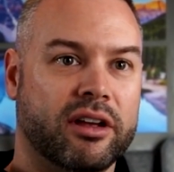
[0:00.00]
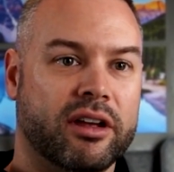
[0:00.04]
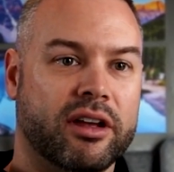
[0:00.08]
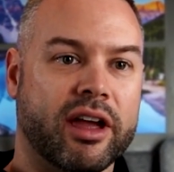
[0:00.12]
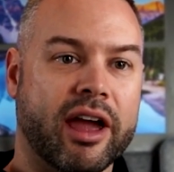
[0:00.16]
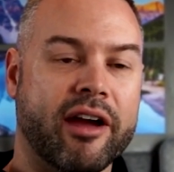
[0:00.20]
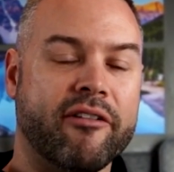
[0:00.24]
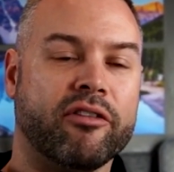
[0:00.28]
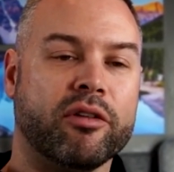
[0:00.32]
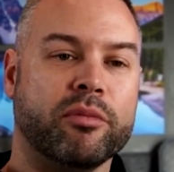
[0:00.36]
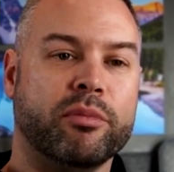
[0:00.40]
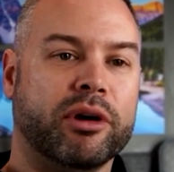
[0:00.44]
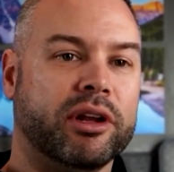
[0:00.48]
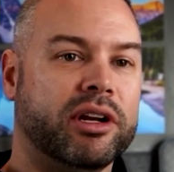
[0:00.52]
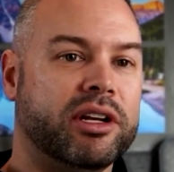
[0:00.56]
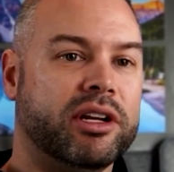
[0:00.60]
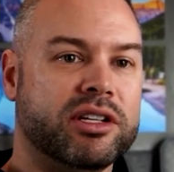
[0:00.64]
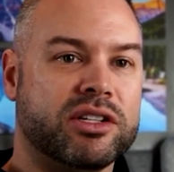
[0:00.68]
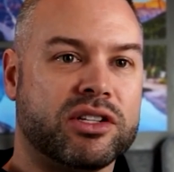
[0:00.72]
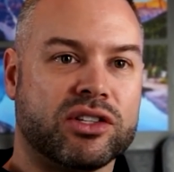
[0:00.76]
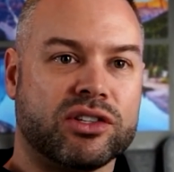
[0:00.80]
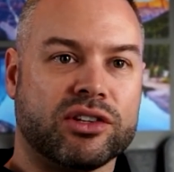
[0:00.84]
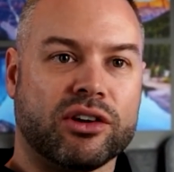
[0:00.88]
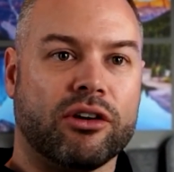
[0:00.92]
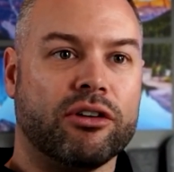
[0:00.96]

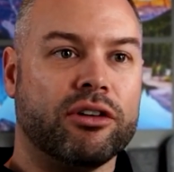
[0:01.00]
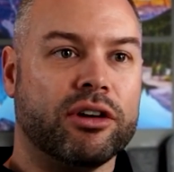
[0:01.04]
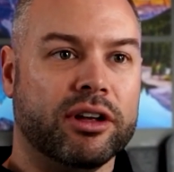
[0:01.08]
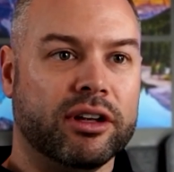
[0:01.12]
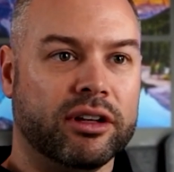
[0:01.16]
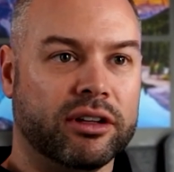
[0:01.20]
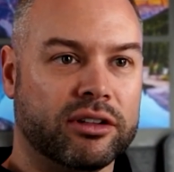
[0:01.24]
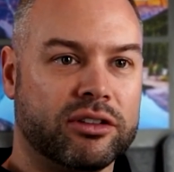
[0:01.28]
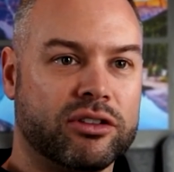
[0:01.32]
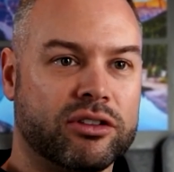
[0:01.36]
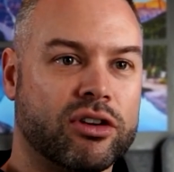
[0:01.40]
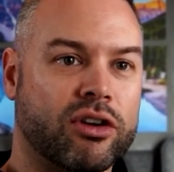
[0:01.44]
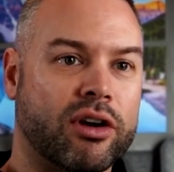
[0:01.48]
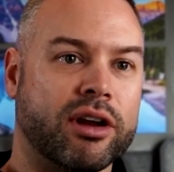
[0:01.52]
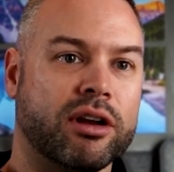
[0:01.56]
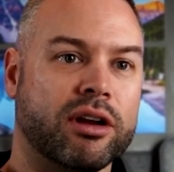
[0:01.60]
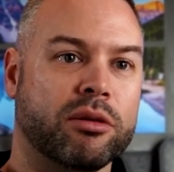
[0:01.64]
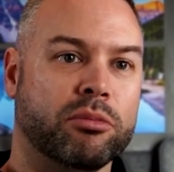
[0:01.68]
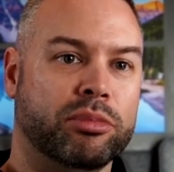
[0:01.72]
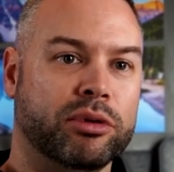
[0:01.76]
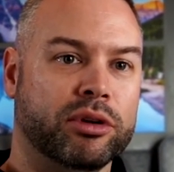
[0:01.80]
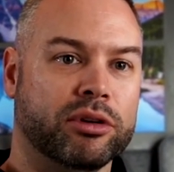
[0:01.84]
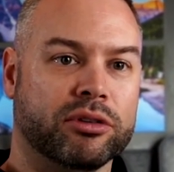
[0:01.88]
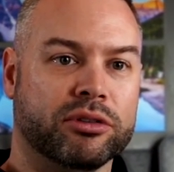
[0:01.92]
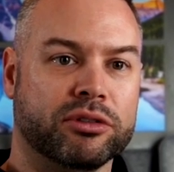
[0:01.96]
Everybody's starting trying to
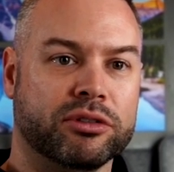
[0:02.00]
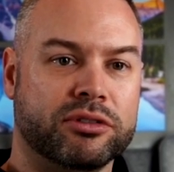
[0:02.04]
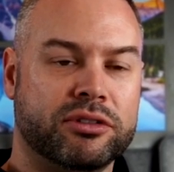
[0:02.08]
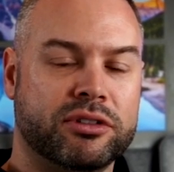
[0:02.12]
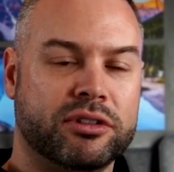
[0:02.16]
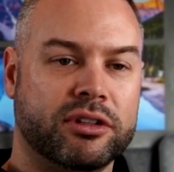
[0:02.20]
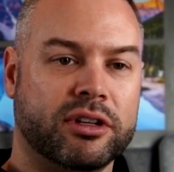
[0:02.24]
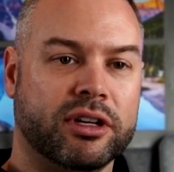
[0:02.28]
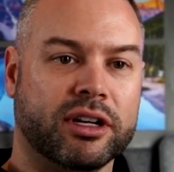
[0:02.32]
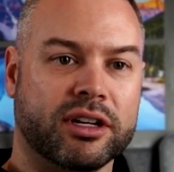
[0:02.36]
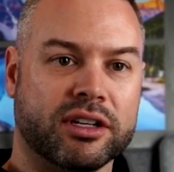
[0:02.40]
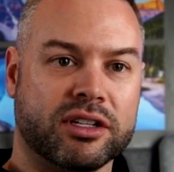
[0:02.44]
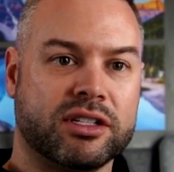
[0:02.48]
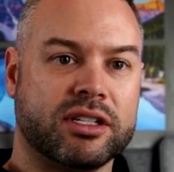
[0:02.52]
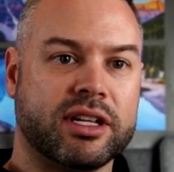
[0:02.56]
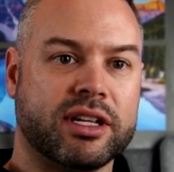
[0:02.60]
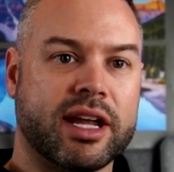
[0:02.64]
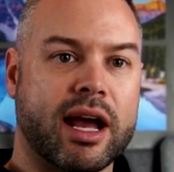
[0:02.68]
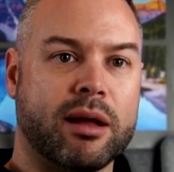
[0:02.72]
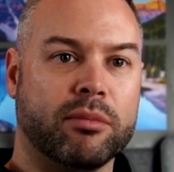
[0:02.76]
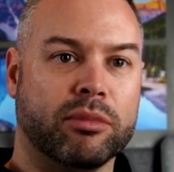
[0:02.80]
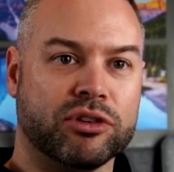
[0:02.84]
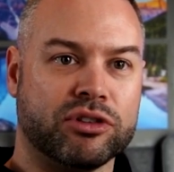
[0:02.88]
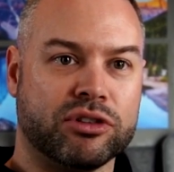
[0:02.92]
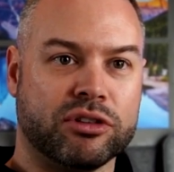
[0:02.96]
build and
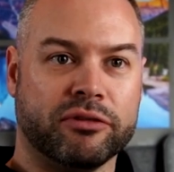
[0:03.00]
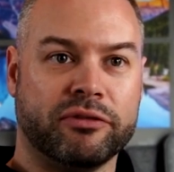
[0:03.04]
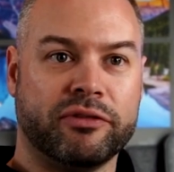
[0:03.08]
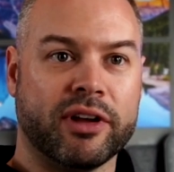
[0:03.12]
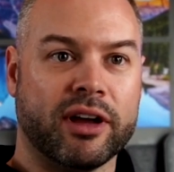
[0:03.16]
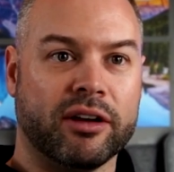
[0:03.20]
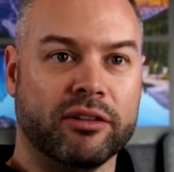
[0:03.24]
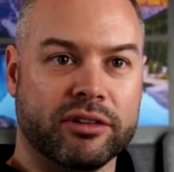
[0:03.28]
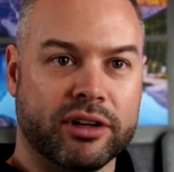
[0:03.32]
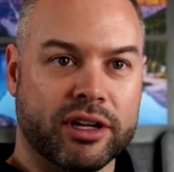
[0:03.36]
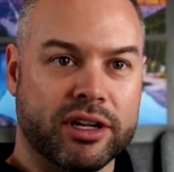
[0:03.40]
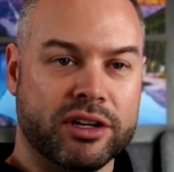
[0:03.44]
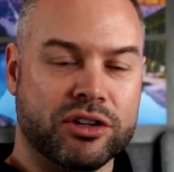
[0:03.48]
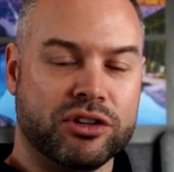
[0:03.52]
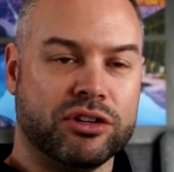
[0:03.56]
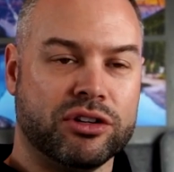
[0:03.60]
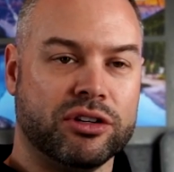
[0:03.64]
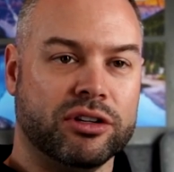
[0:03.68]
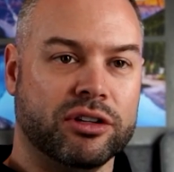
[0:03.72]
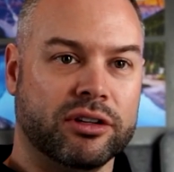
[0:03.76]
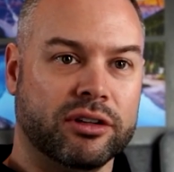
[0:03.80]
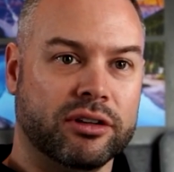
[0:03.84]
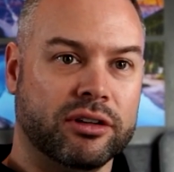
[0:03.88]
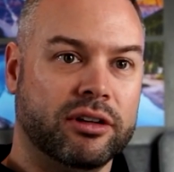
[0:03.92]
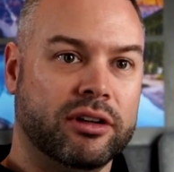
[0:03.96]
establish a
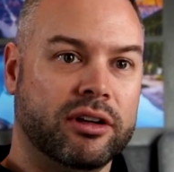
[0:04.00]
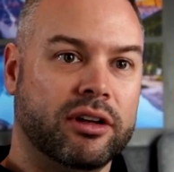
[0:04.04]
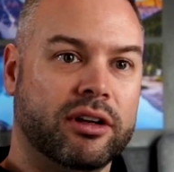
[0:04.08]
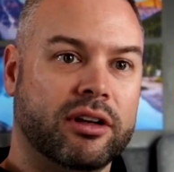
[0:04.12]
foundation